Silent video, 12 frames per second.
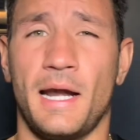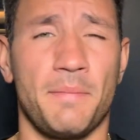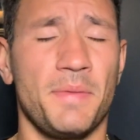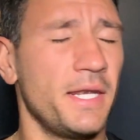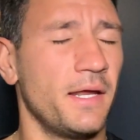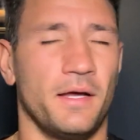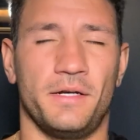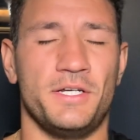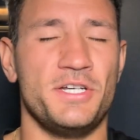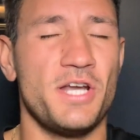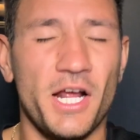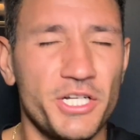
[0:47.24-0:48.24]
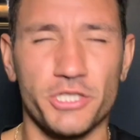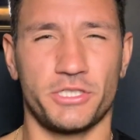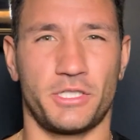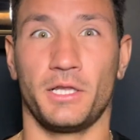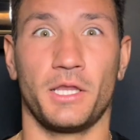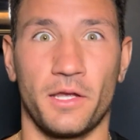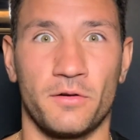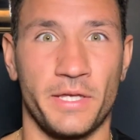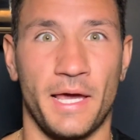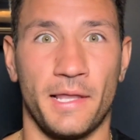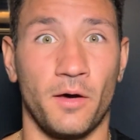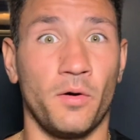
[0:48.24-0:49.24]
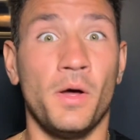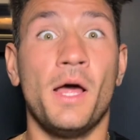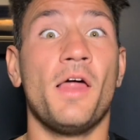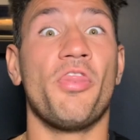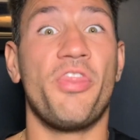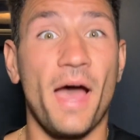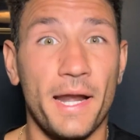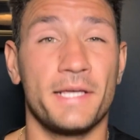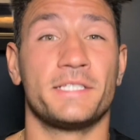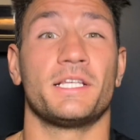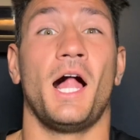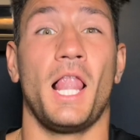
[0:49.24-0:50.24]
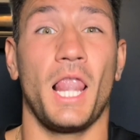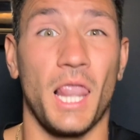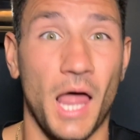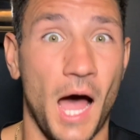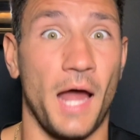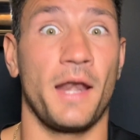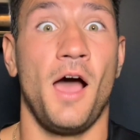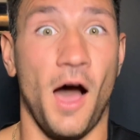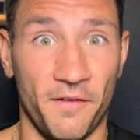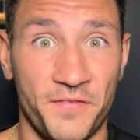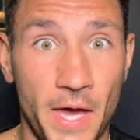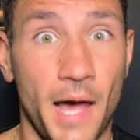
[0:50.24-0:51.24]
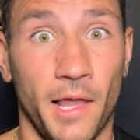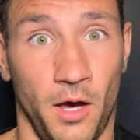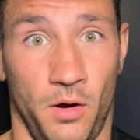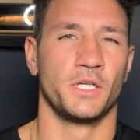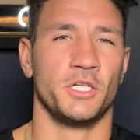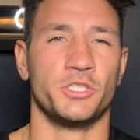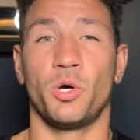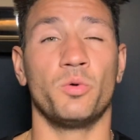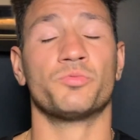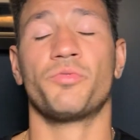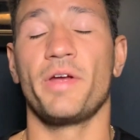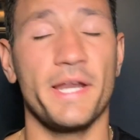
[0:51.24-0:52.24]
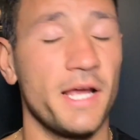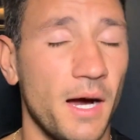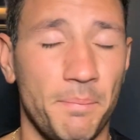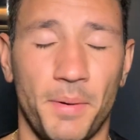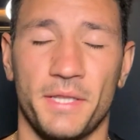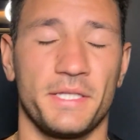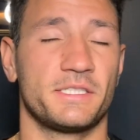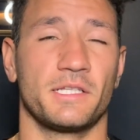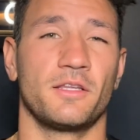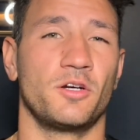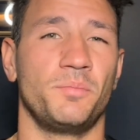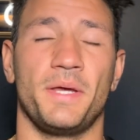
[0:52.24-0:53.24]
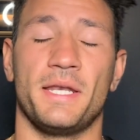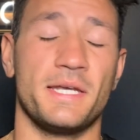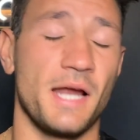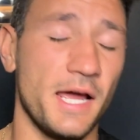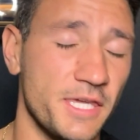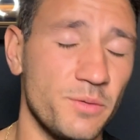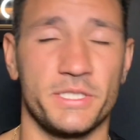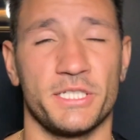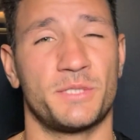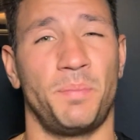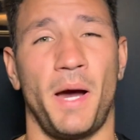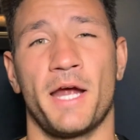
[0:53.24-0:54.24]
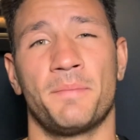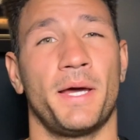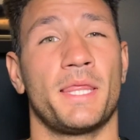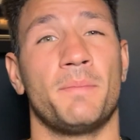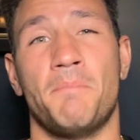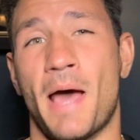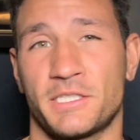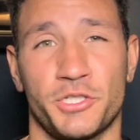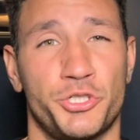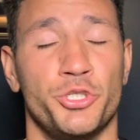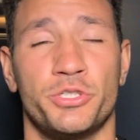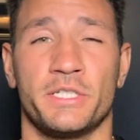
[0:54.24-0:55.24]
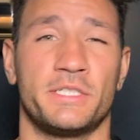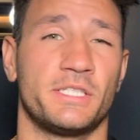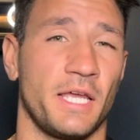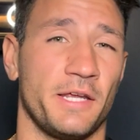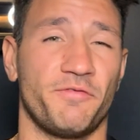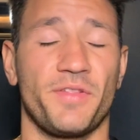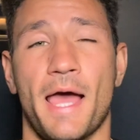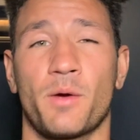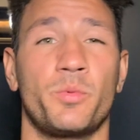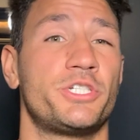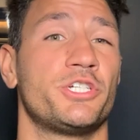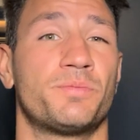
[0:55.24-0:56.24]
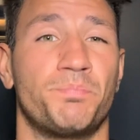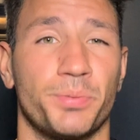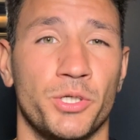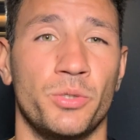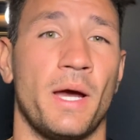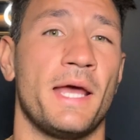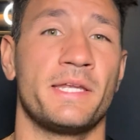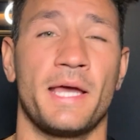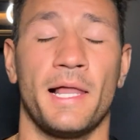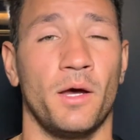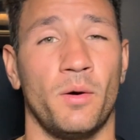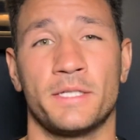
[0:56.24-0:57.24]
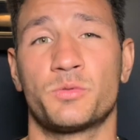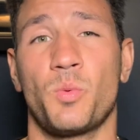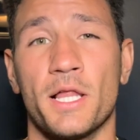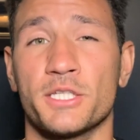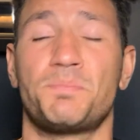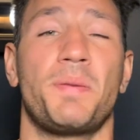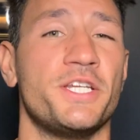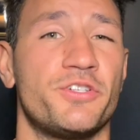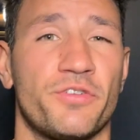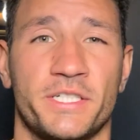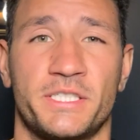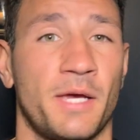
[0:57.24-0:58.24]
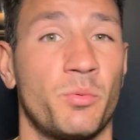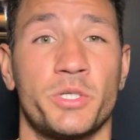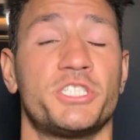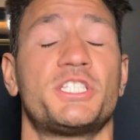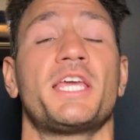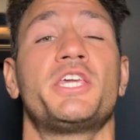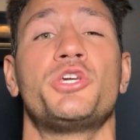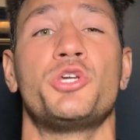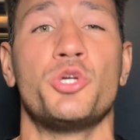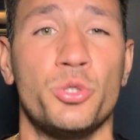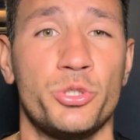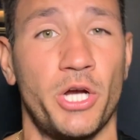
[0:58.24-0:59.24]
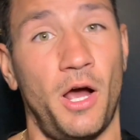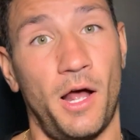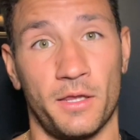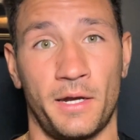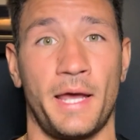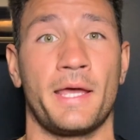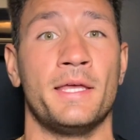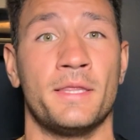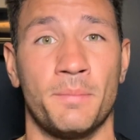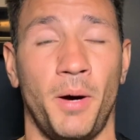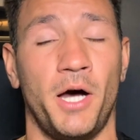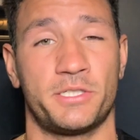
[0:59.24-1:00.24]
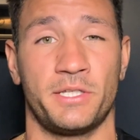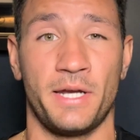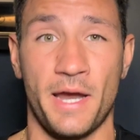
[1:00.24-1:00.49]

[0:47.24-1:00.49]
I mean, not just a little yellow, that is a lot of yellow. So reading up on these a little bit, Nike was inspired by the Massachusetts state flag, which is blue and yellow, as well as Patriots Day, which is a huge holiday in the Boston